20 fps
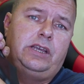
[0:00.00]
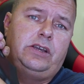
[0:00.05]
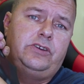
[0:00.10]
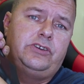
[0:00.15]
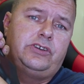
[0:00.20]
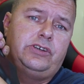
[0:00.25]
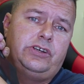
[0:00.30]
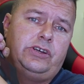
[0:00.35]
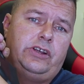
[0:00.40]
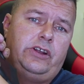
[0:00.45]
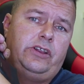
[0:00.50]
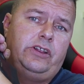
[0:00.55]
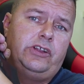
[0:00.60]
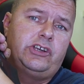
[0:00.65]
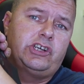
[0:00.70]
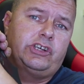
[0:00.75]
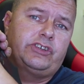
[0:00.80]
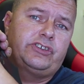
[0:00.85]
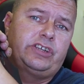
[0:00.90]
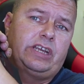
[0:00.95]
you can turn and
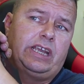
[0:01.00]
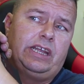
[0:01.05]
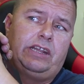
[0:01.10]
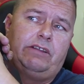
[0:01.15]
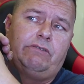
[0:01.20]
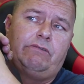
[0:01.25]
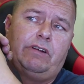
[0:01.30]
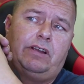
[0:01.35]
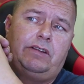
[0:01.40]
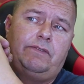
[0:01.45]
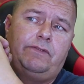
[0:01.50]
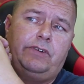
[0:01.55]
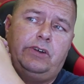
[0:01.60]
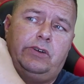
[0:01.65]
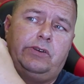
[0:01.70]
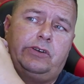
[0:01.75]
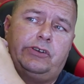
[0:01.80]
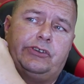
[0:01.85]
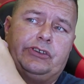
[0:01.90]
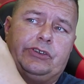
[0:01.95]
adjust to get the right
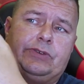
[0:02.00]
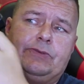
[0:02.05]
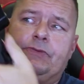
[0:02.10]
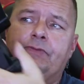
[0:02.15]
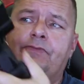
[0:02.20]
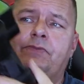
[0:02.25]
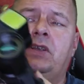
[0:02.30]
focus.